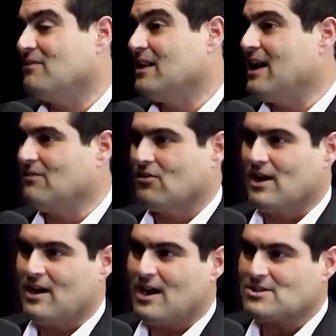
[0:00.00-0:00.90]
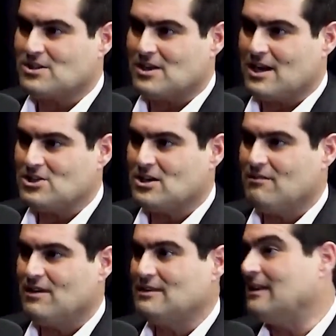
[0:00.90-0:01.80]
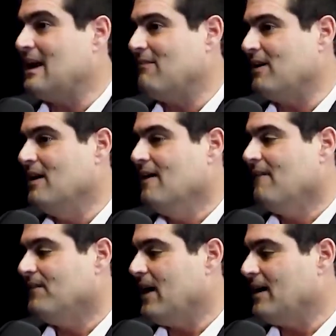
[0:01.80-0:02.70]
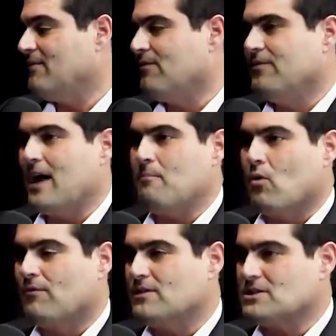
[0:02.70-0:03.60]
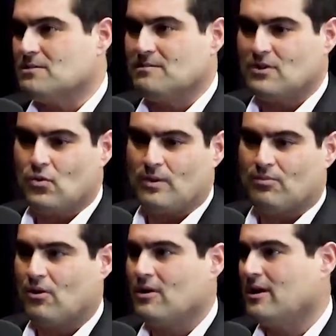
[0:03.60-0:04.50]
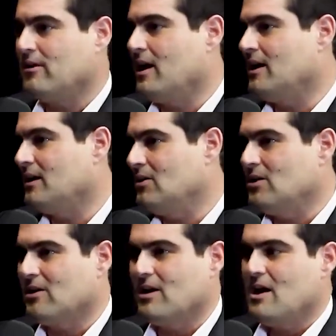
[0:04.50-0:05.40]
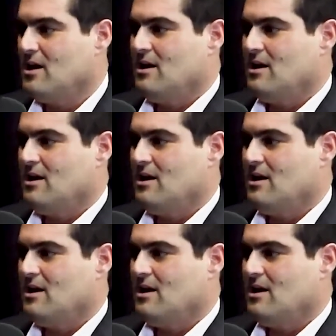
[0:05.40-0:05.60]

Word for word: Did they have a great oxygenation event? Did they have a di dimorphism between prokaryotic, eukaryotic?